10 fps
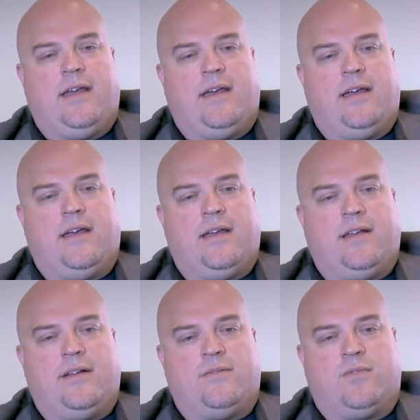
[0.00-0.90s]
uh,
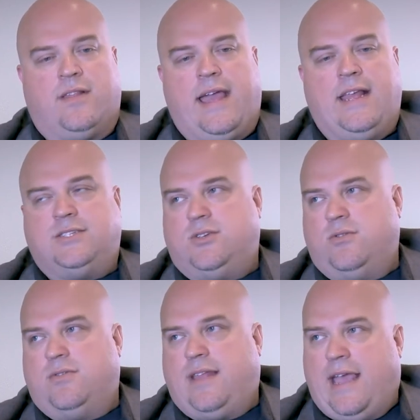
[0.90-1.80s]
relating
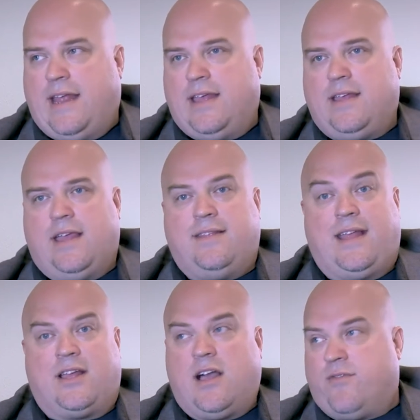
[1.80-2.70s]
to data and
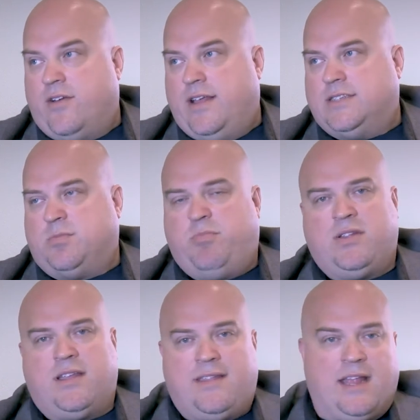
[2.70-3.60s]
data governance,
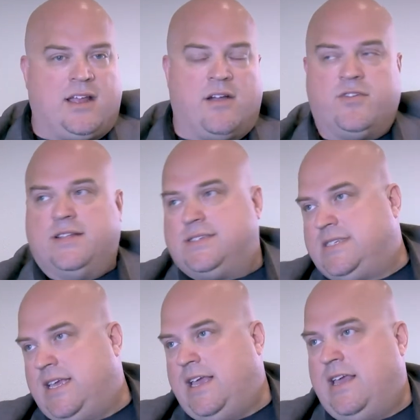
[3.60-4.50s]
building a data governance
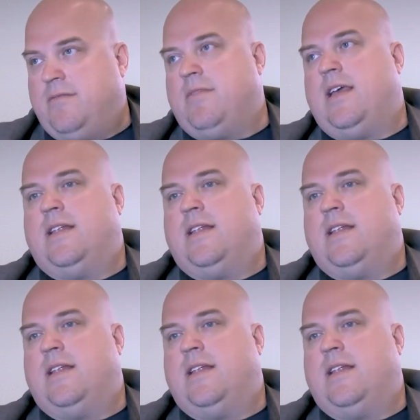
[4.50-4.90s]
team, mm-hmm.